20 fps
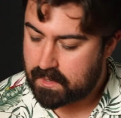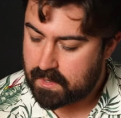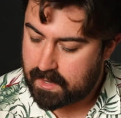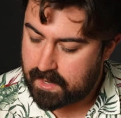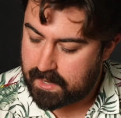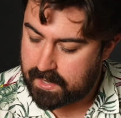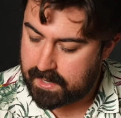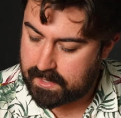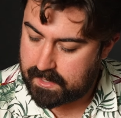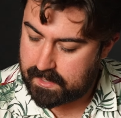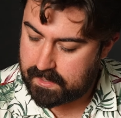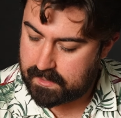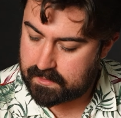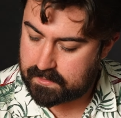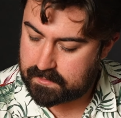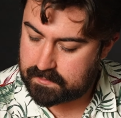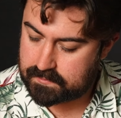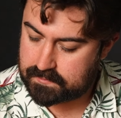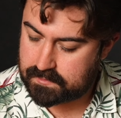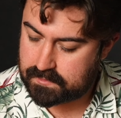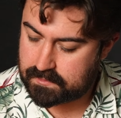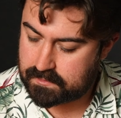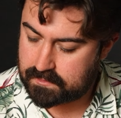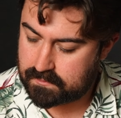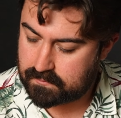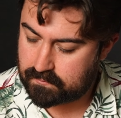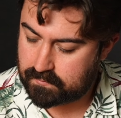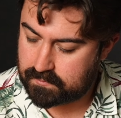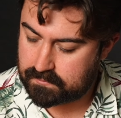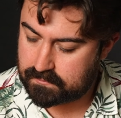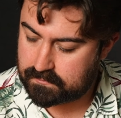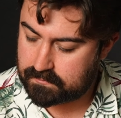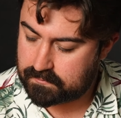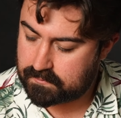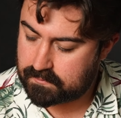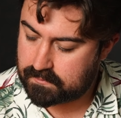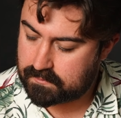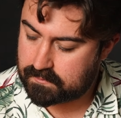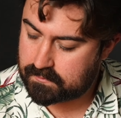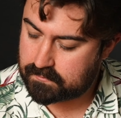And
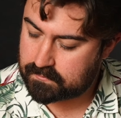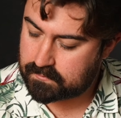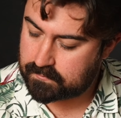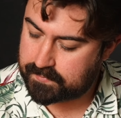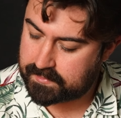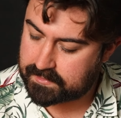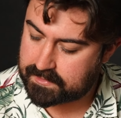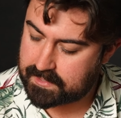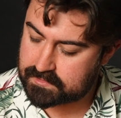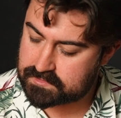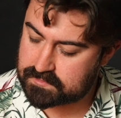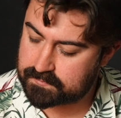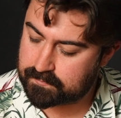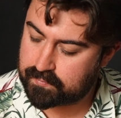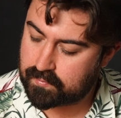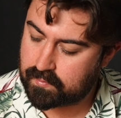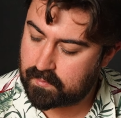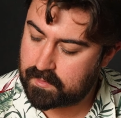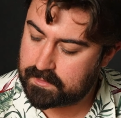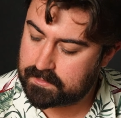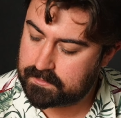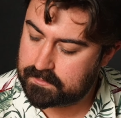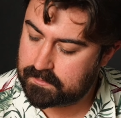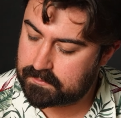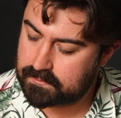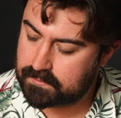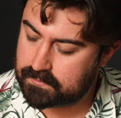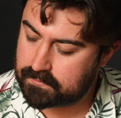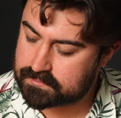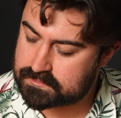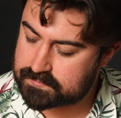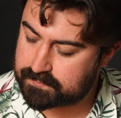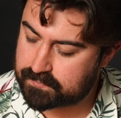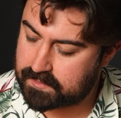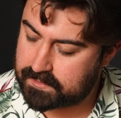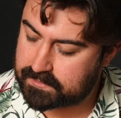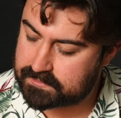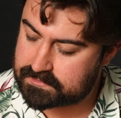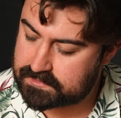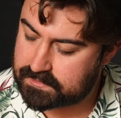I'm gonna pick out some pretty good little
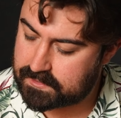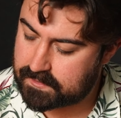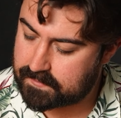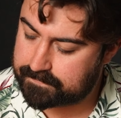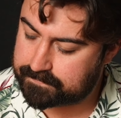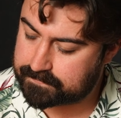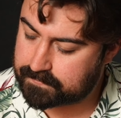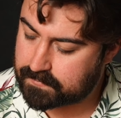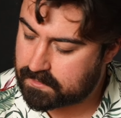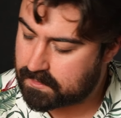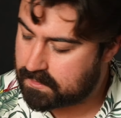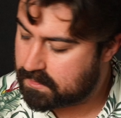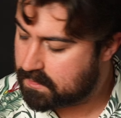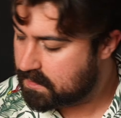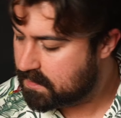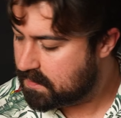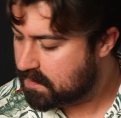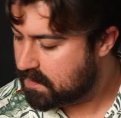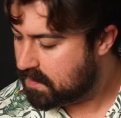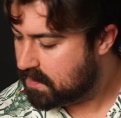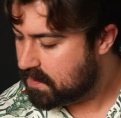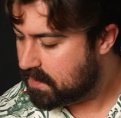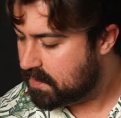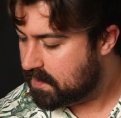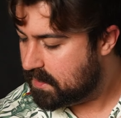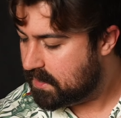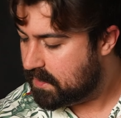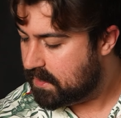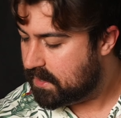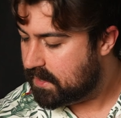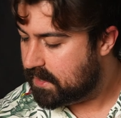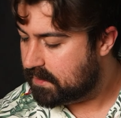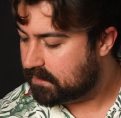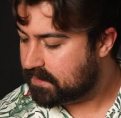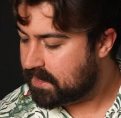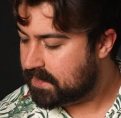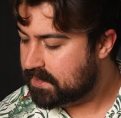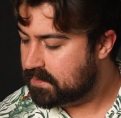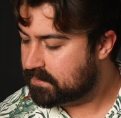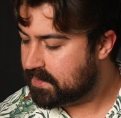sprigs here. And a
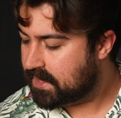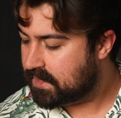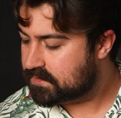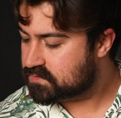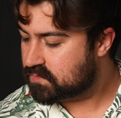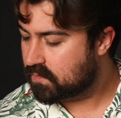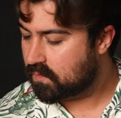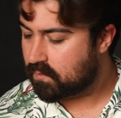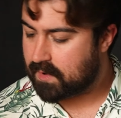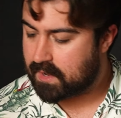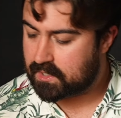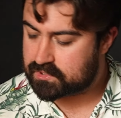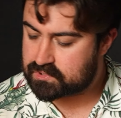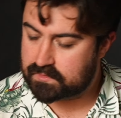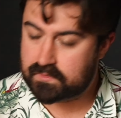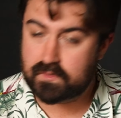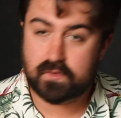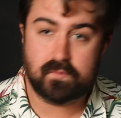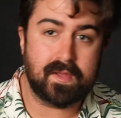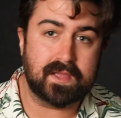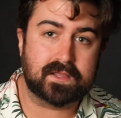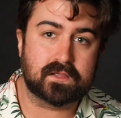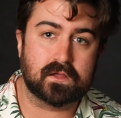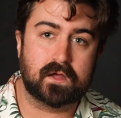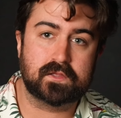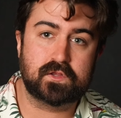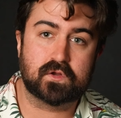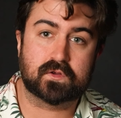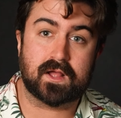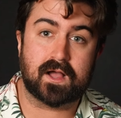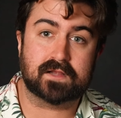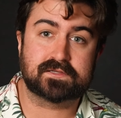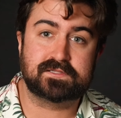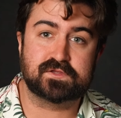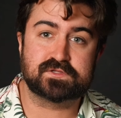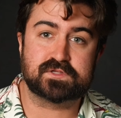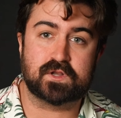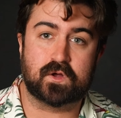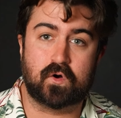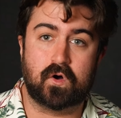lot of you guys who are watching who make your
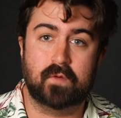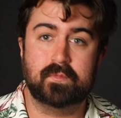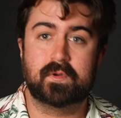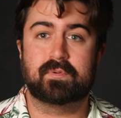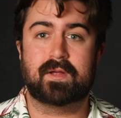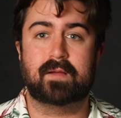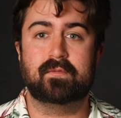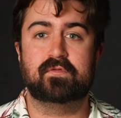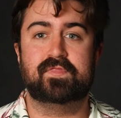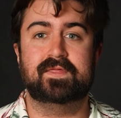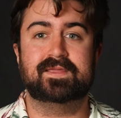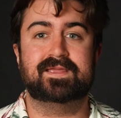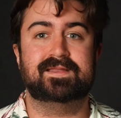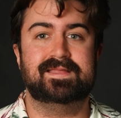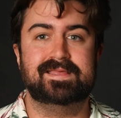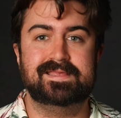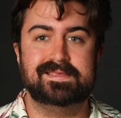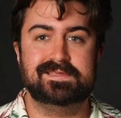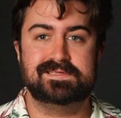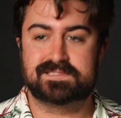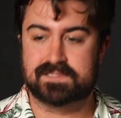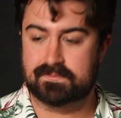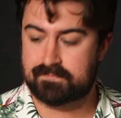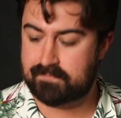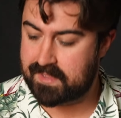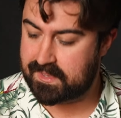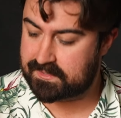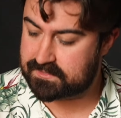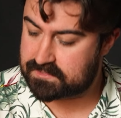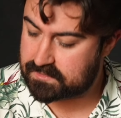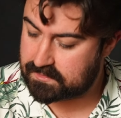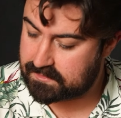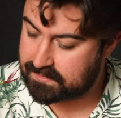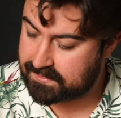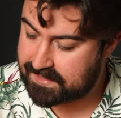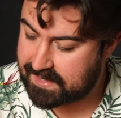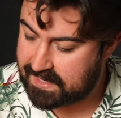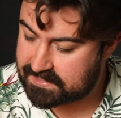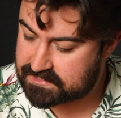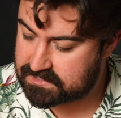cocktails at home, you're probably thinking, is the mint
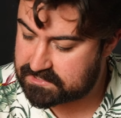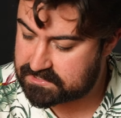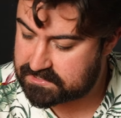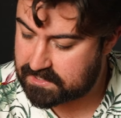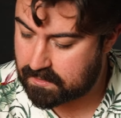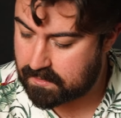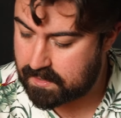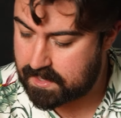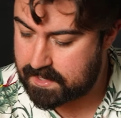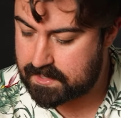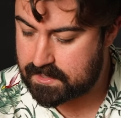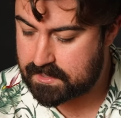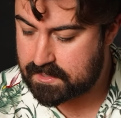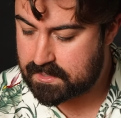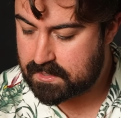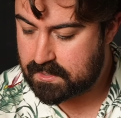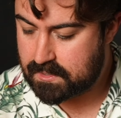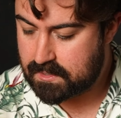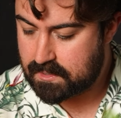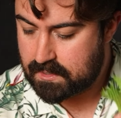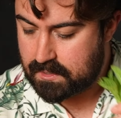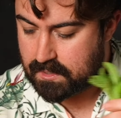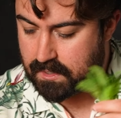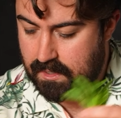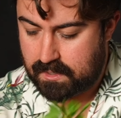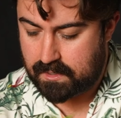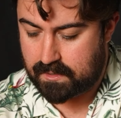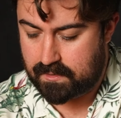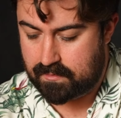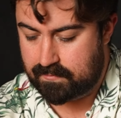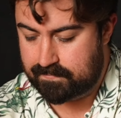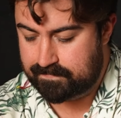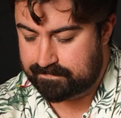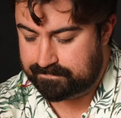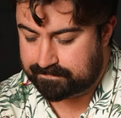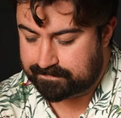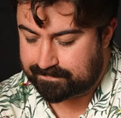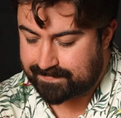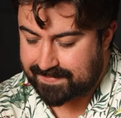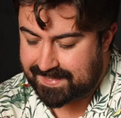necessary?
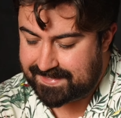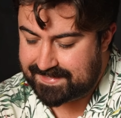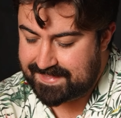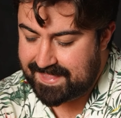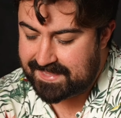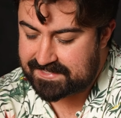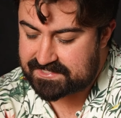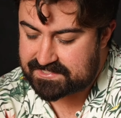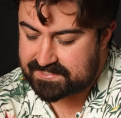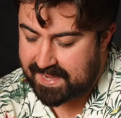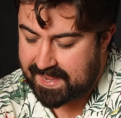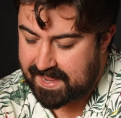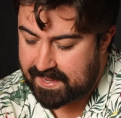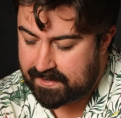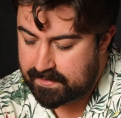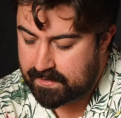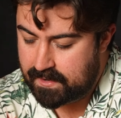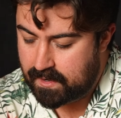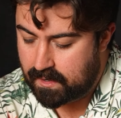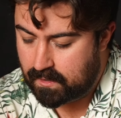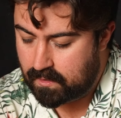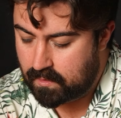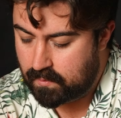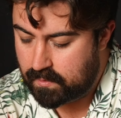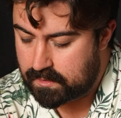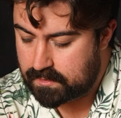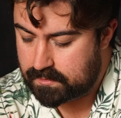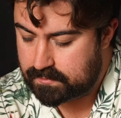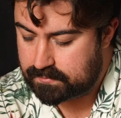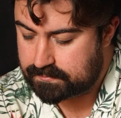Yes and no.